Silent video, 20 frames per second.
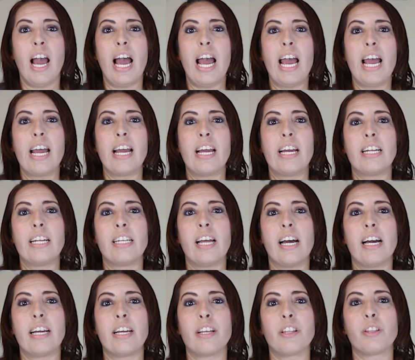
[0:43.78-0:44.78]
And
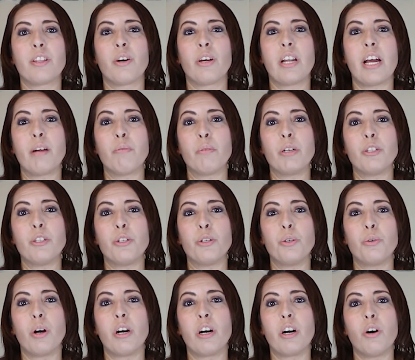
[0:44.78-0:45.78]
I thought I would
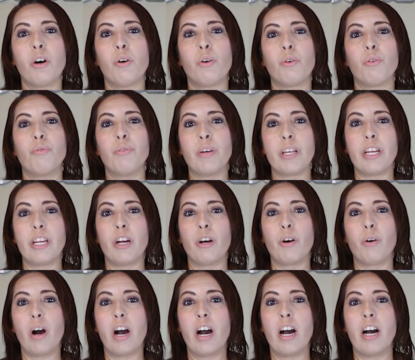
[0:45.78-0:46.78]
do a whole
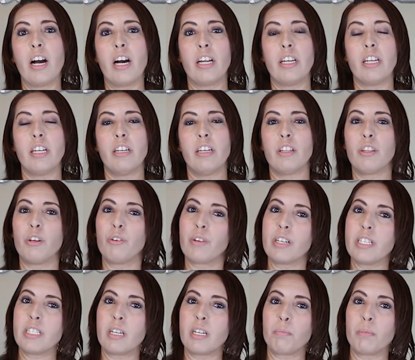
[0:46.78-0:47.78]
video on the
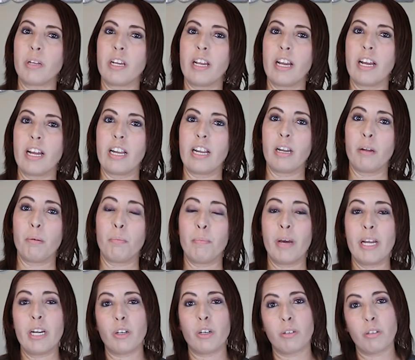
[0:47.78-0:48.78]
wrist update and
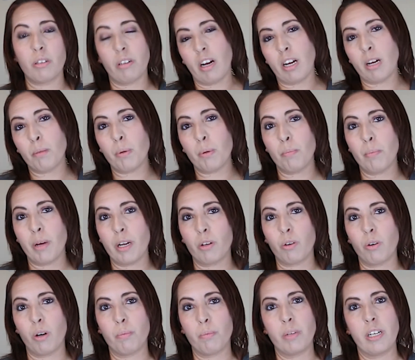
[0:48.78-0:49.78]
a couple of
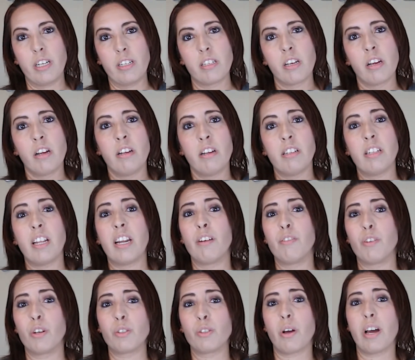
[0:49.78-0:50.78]
medical updates that
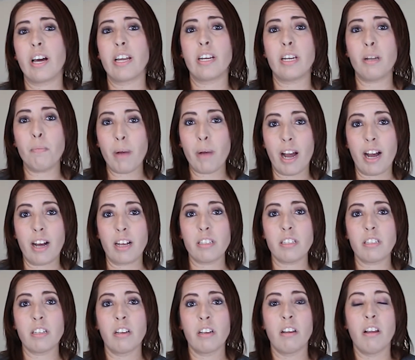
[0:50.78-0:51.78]
I've also had in the past.
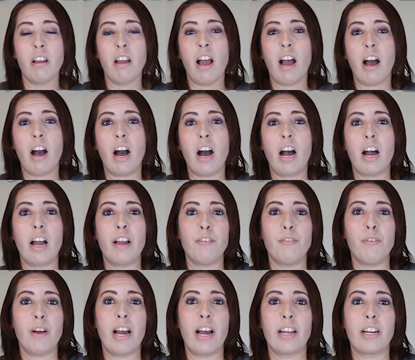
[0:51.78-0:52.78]

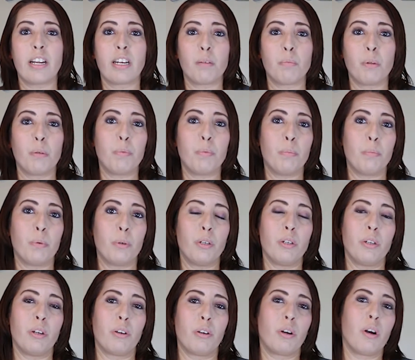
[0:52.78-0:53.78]
I've had a couple of people,
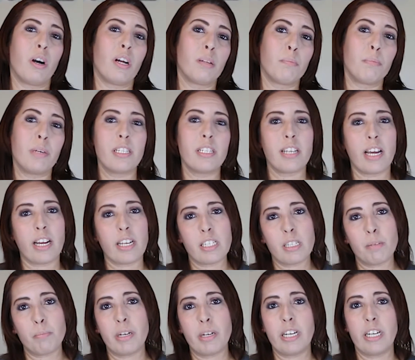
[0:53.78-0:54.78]
calling me,
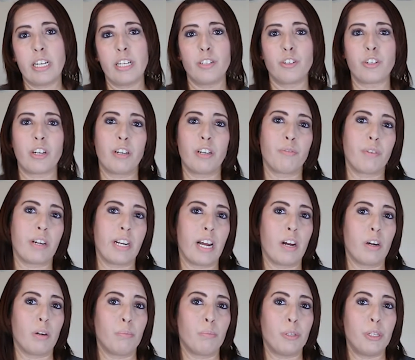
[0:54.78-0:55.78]
texting me, trying to find out
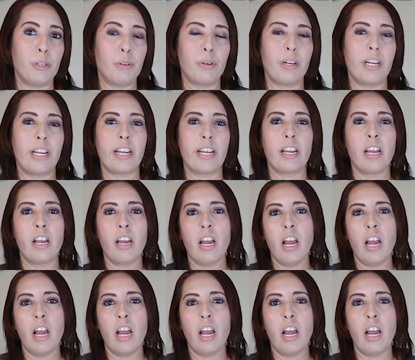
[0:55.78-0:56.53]
how I'm doing.